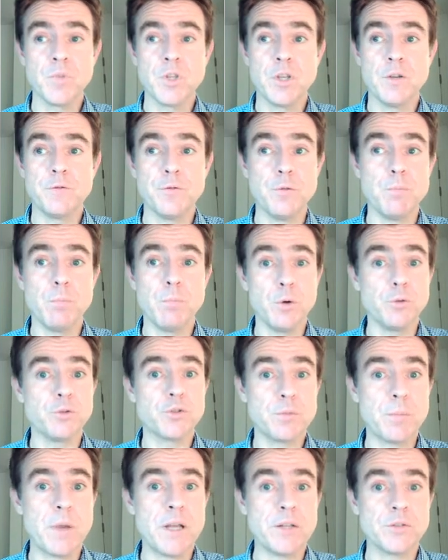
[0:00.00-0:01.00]
for
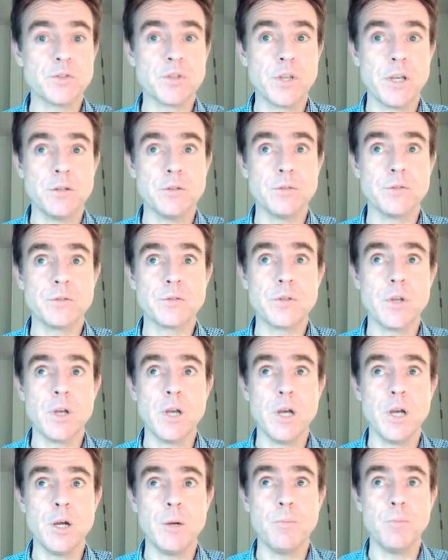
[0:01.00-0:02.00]
most PET scanners,
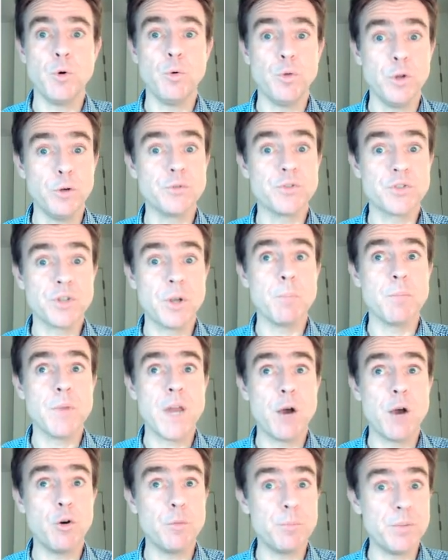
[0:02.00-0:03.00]
although some
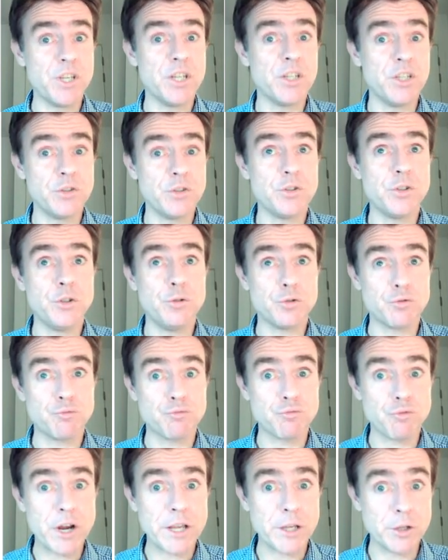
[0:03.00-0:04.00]
now are beginning to use
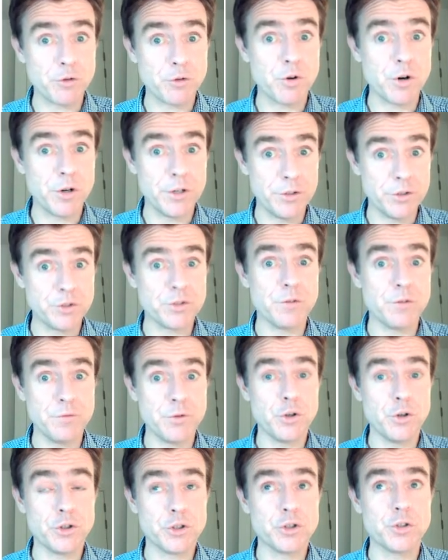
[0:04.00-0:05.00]
regularized
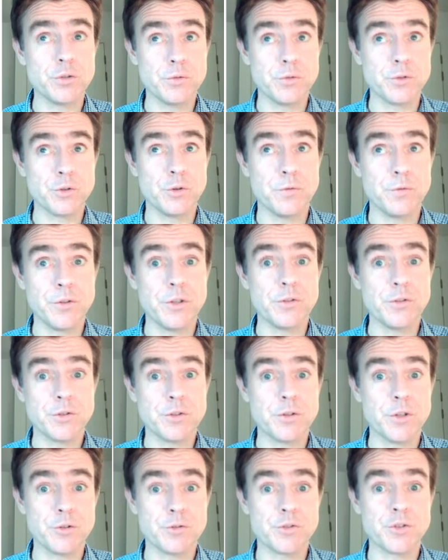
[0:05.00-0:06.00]
versions of this. So
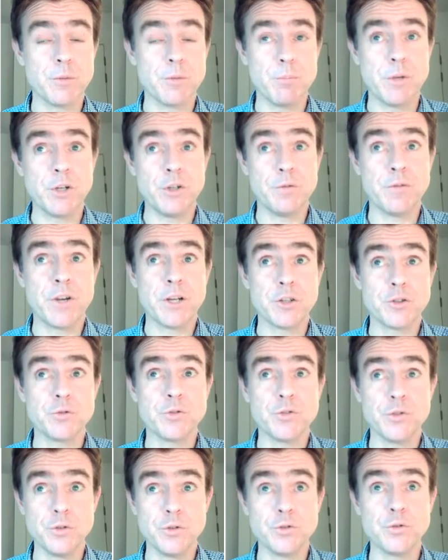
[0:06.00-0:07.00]
there are some
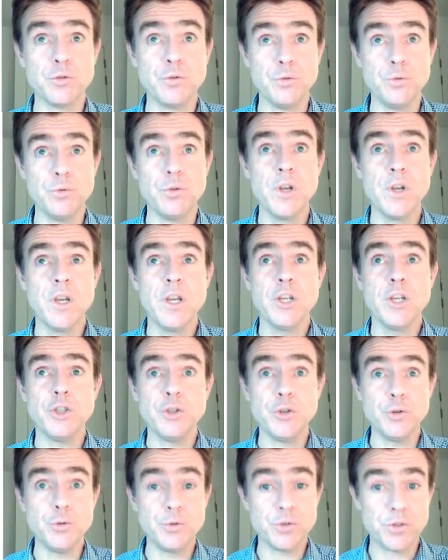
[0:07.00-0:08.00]
manufacturers that do
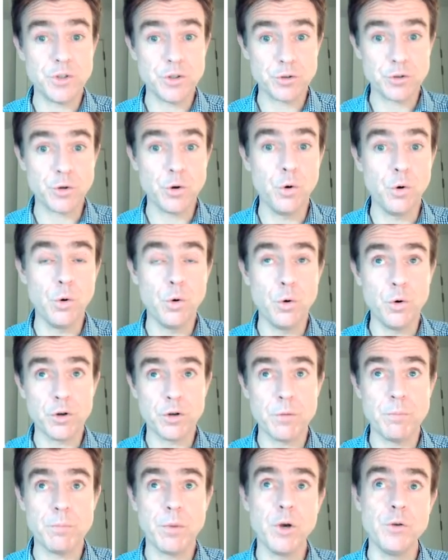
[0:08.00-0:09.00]
use this core
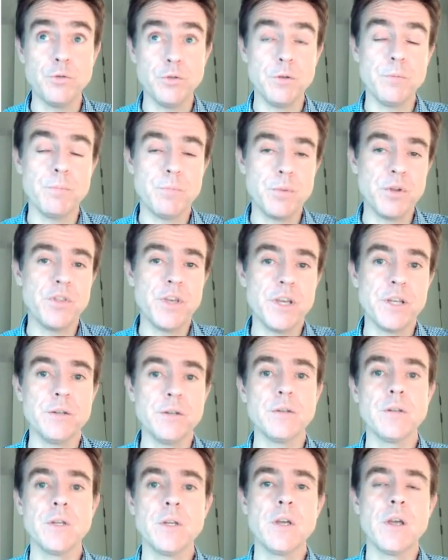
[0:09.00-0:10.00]
component, but
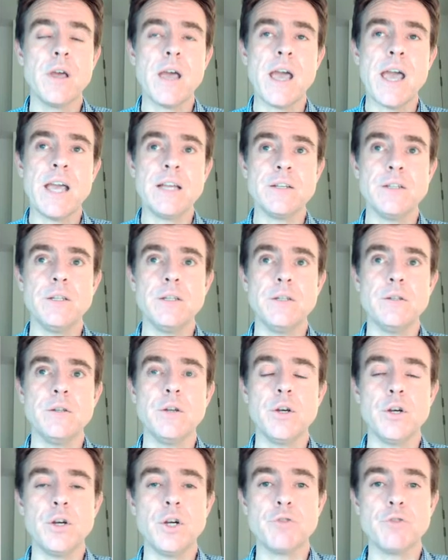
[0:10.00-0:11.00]
then add in
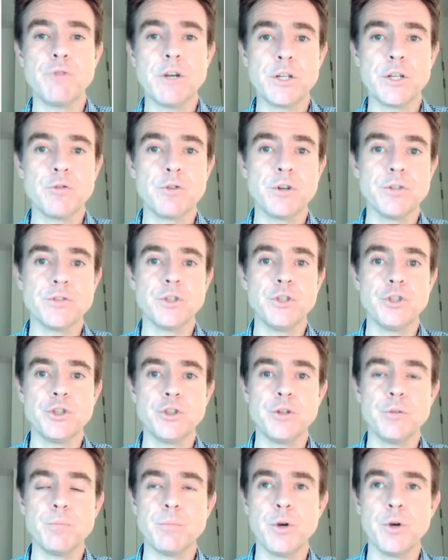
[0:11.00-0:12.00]
a
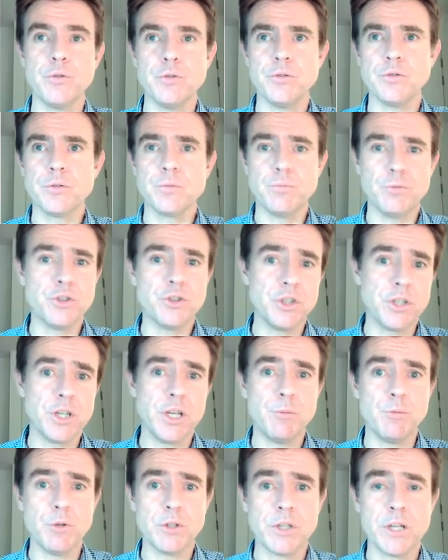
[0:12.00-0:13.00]
regularization component, which
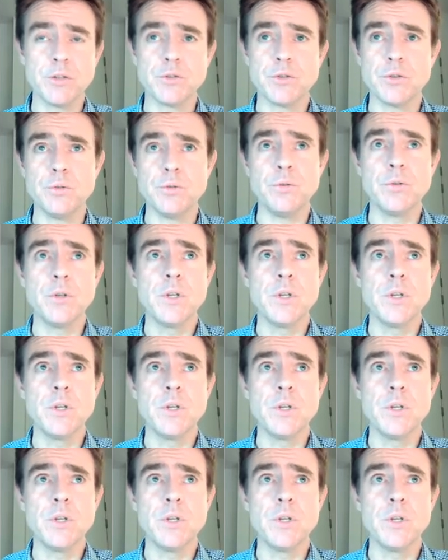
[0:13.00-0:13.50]
again we'll get to